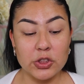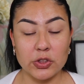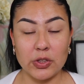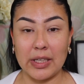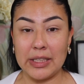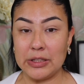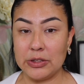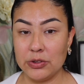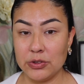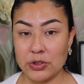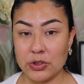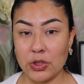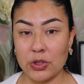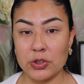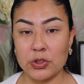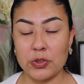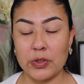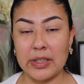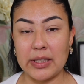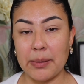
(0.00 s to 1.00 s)
So I use
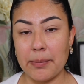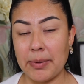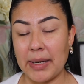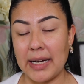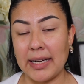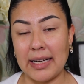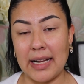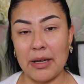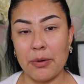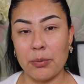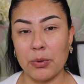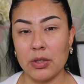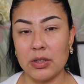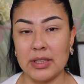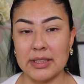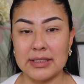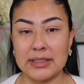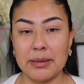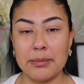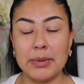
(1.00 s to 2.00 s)
those 3 combined. I will
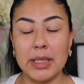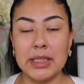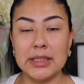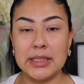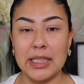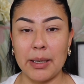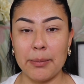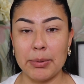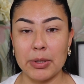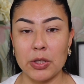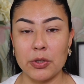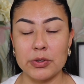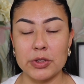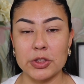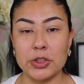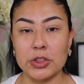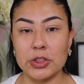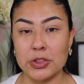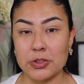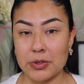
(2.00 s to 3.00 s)
list them down below in
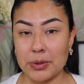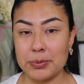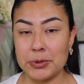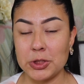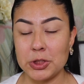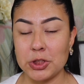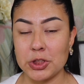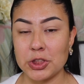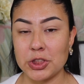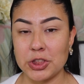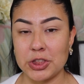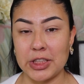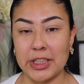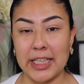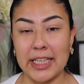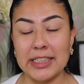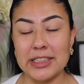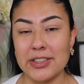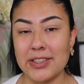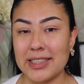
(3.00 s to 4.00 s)
the description just in
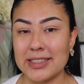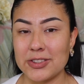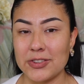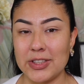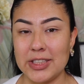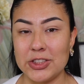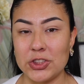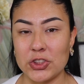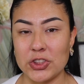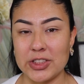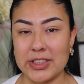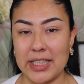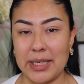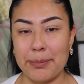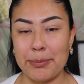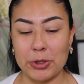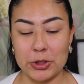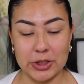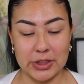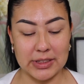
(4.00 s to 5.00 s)
case you guys are interested
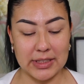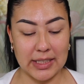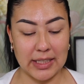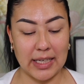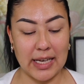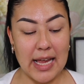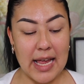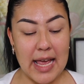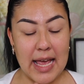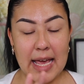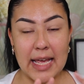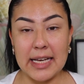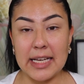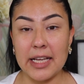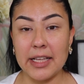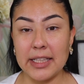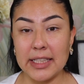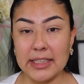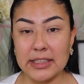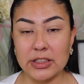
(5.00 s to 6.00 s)
in purchasing
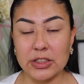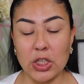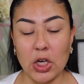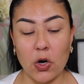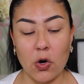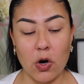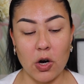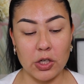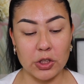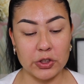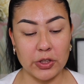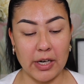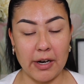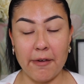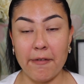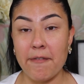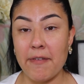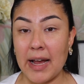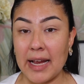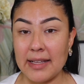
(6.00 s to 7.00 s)
any of these or trying
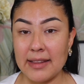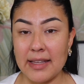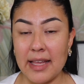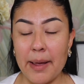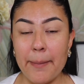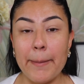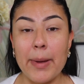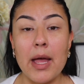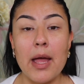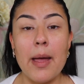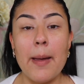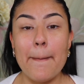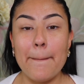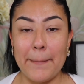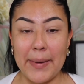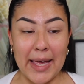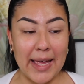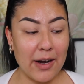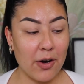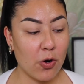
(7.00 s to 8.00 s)
to find them.
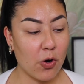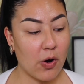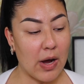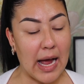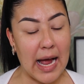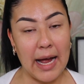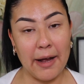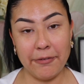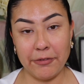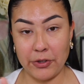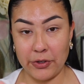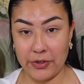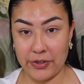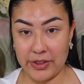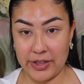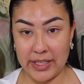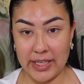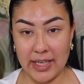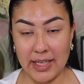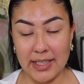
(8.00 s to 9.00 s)
Pero after
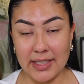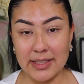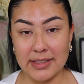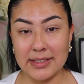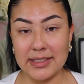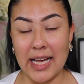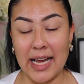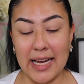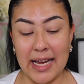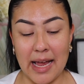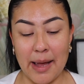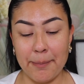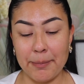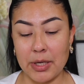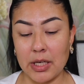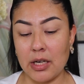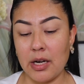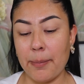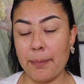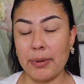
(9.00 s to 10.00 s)
this, I am
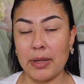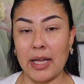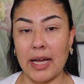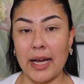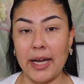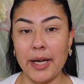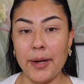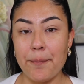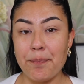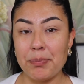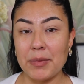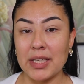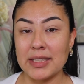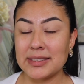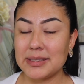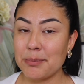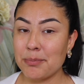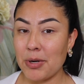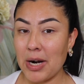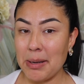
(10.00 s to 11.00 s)
gonna apply
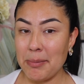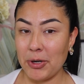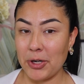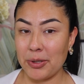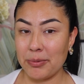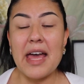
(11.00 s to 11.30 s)
some primer.